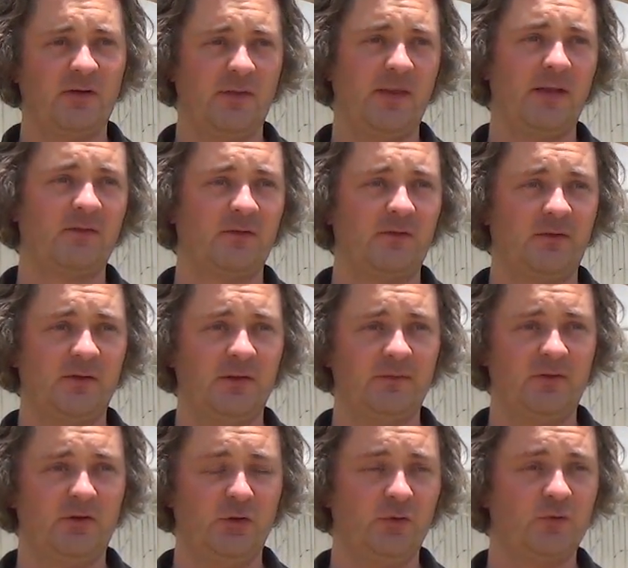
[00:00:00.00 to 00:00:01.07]
and that's going to deliver
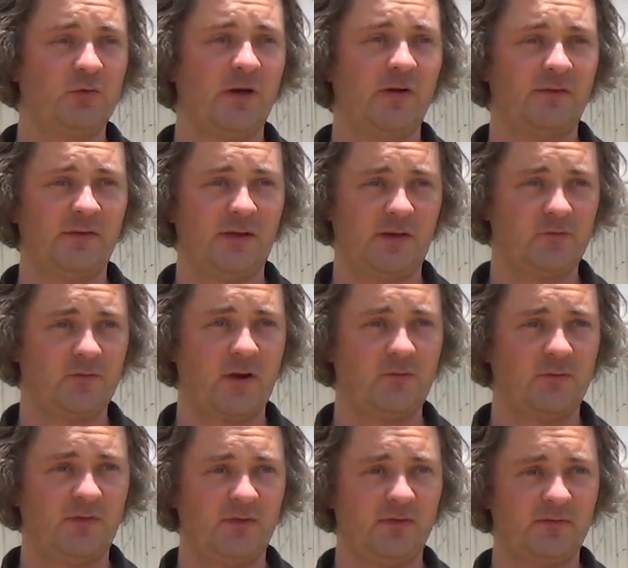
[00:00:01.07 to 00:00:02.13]
new traits like drought
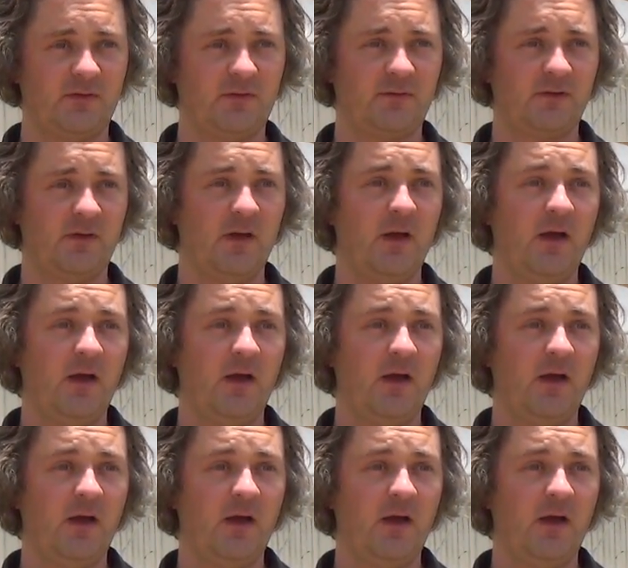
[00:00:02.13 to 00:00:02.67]
resistance